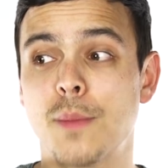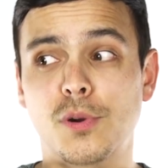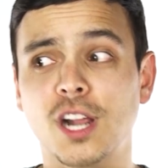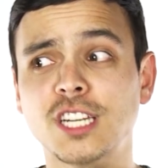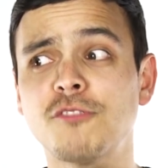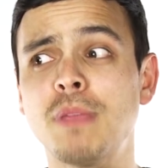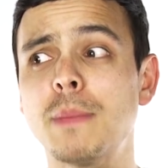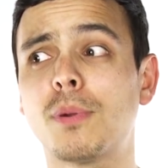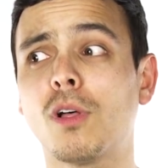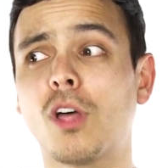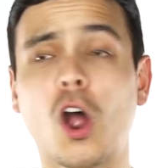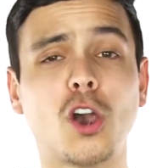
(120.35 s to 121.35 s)
Productive
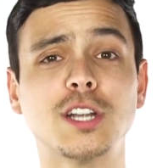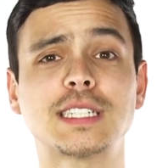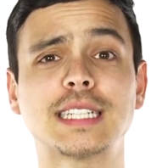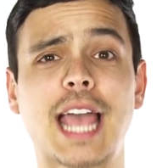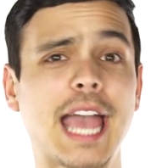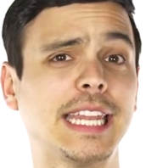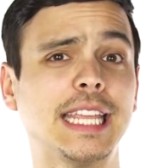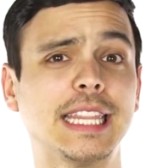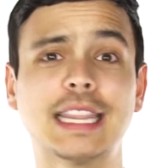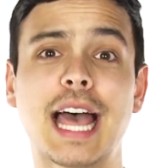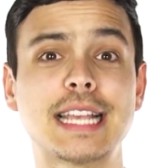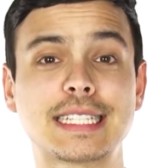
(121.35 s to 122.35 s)
people aren't any
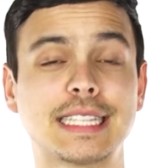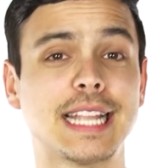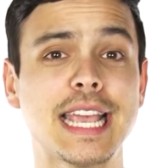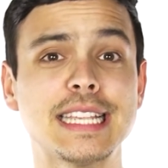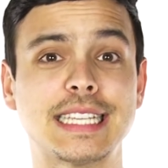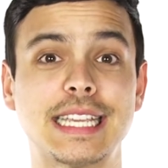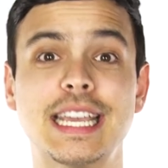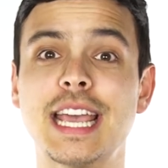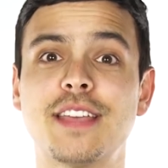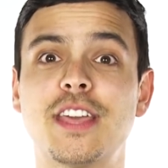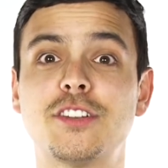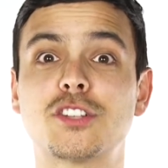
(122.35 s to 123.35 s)
less lazy, they